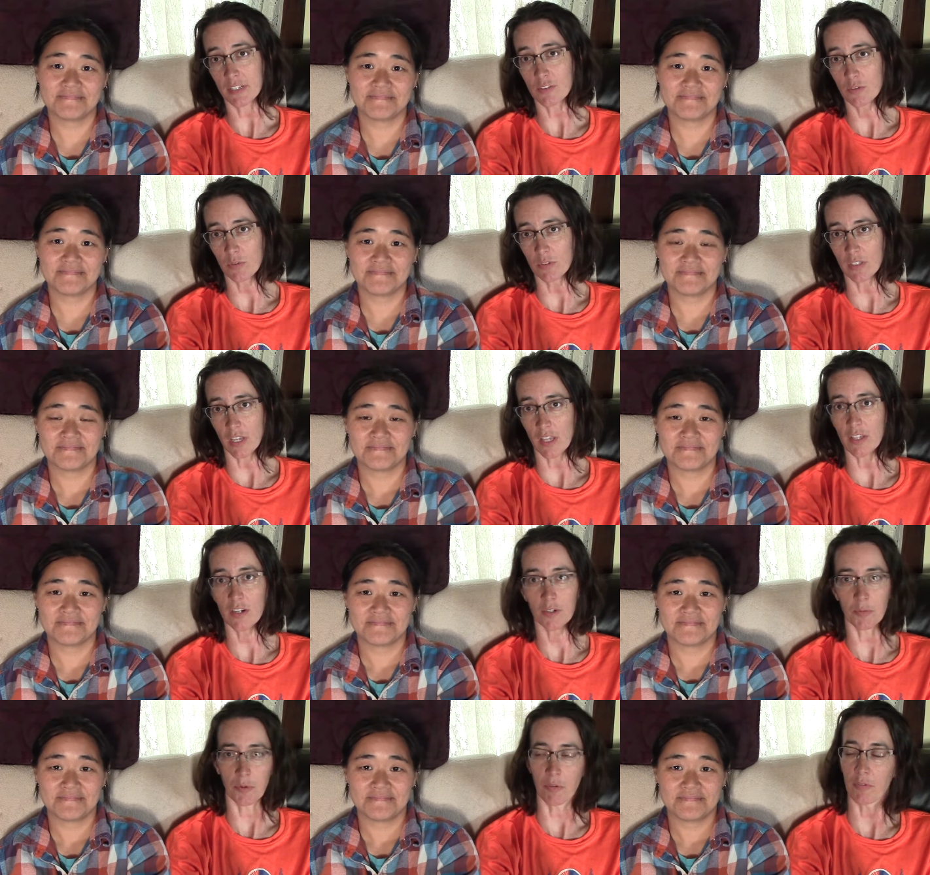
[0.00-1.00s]
Speaker 1: school together and
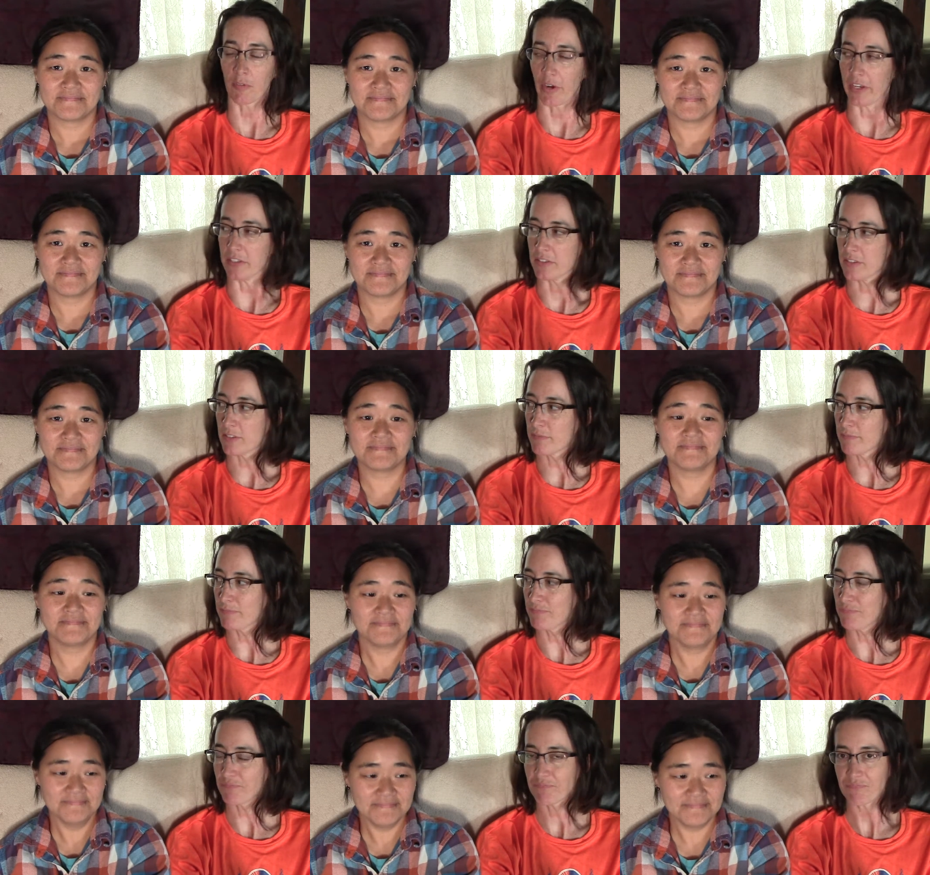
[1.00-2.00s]
we were friends. Mm-hmm.
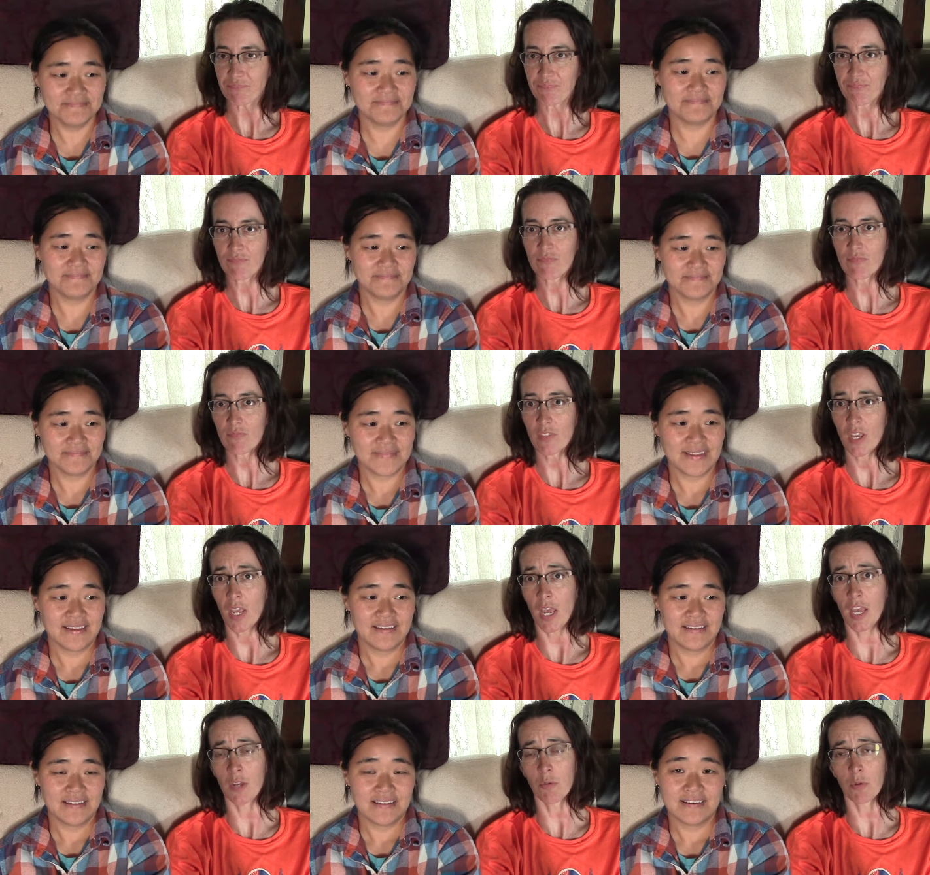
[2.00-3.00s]

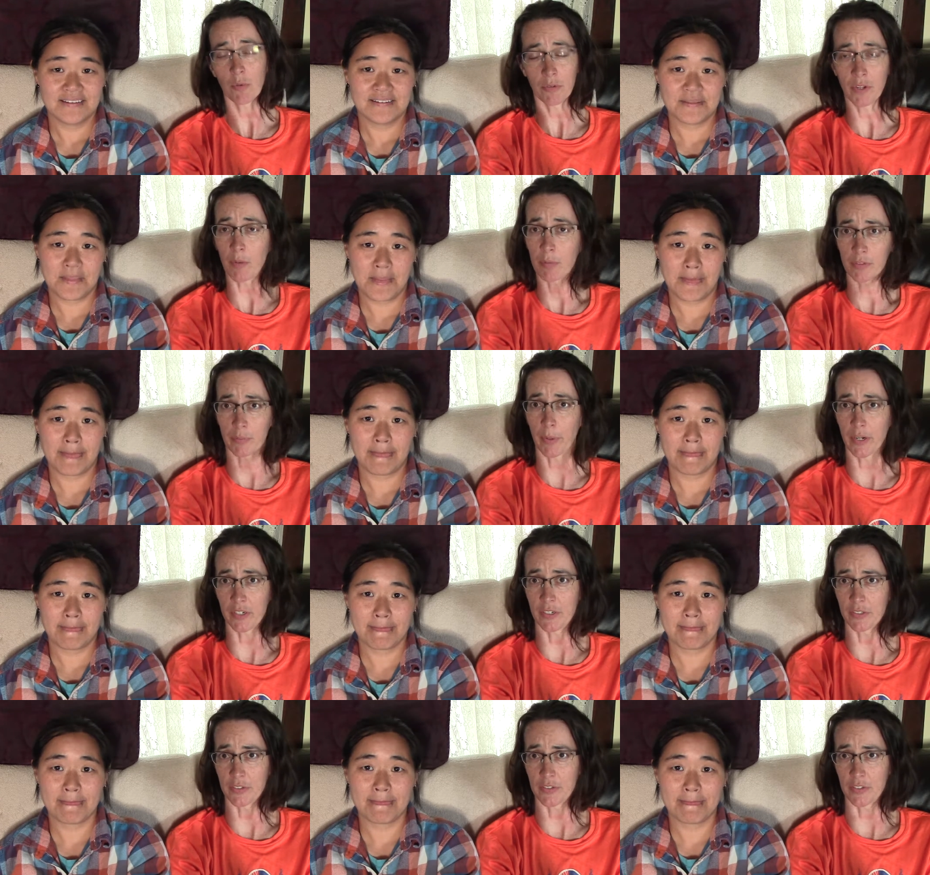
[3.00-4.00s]
And we were doubles
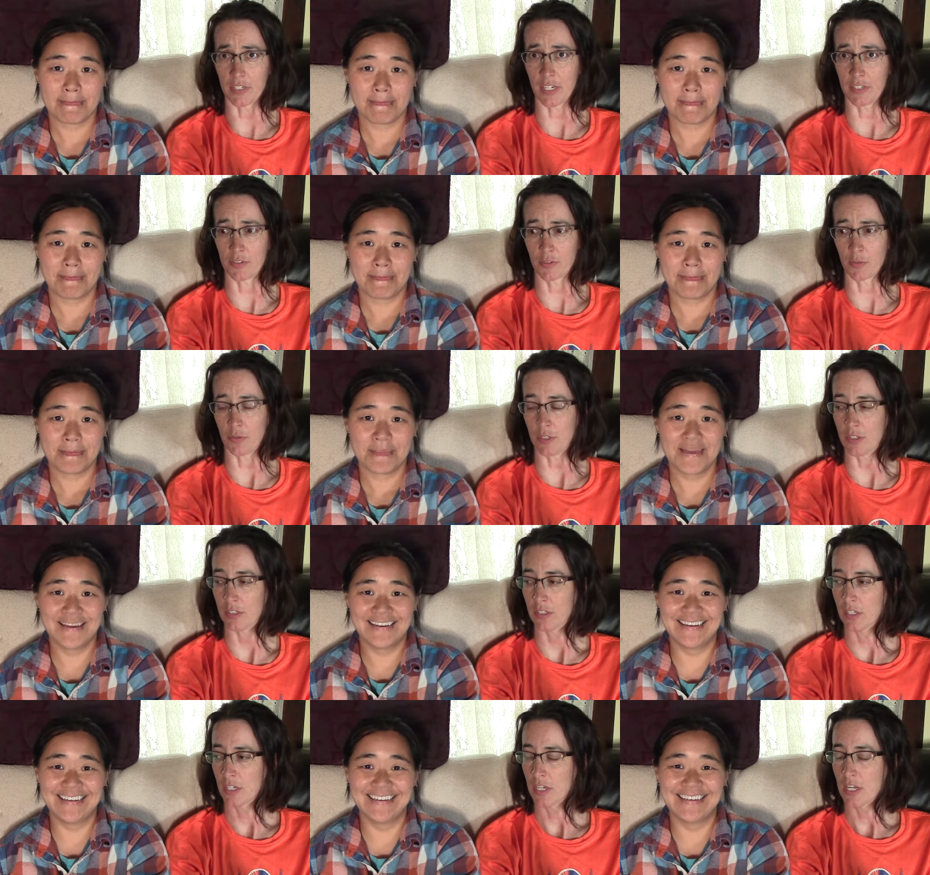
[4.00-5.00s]
partners in high school.
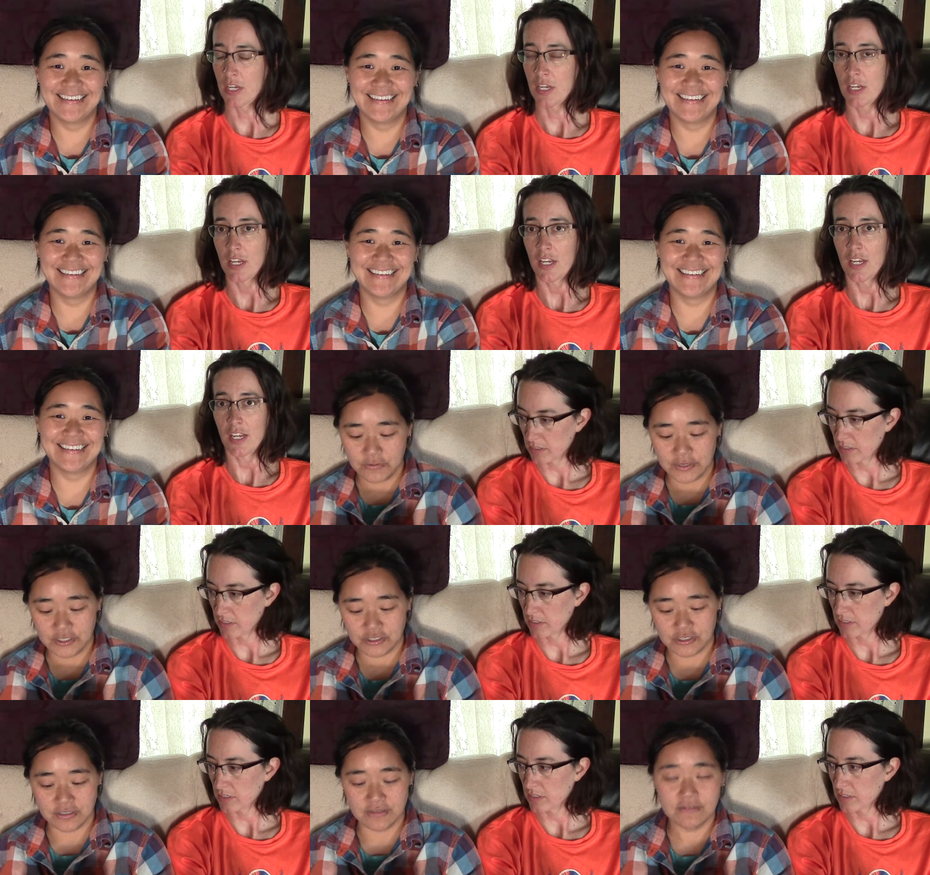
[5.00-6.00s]

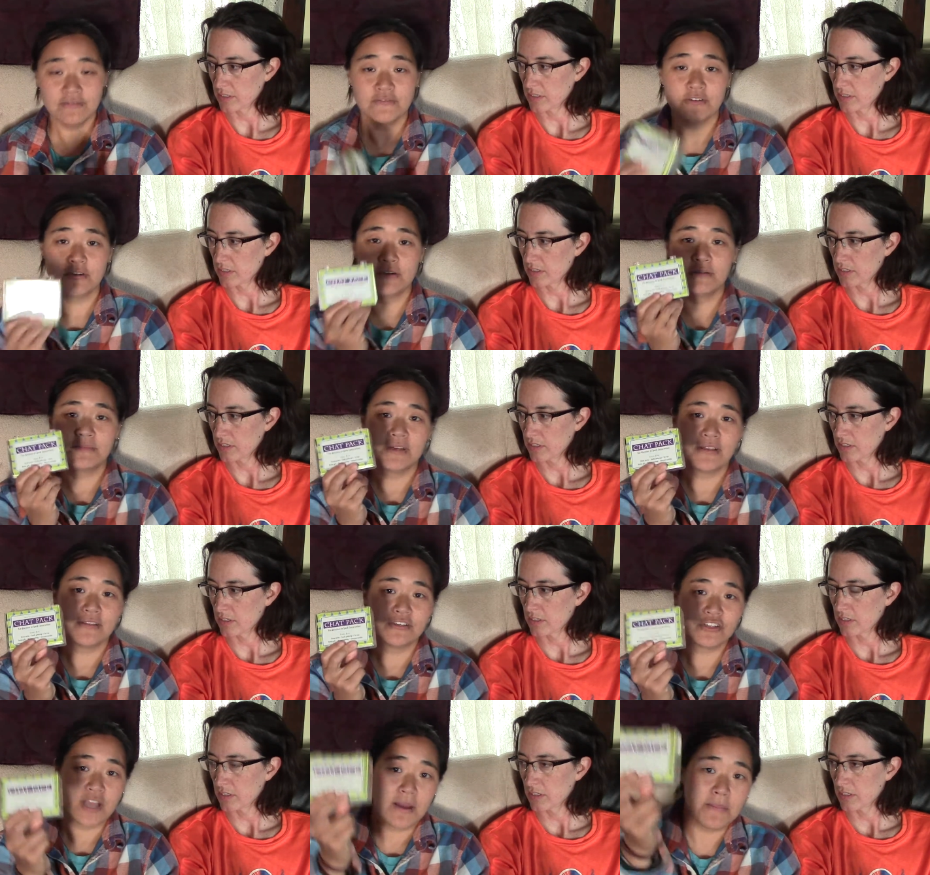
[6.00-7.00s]
Question
Speaker 2: from the
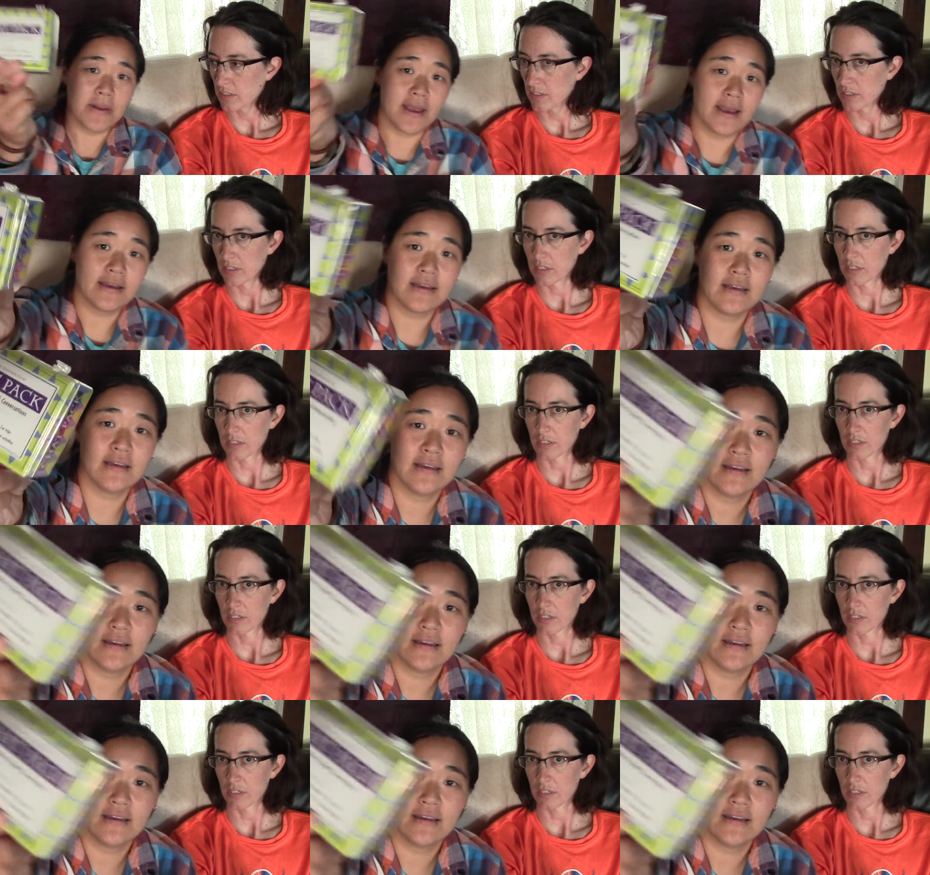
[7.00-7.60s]
chat pack.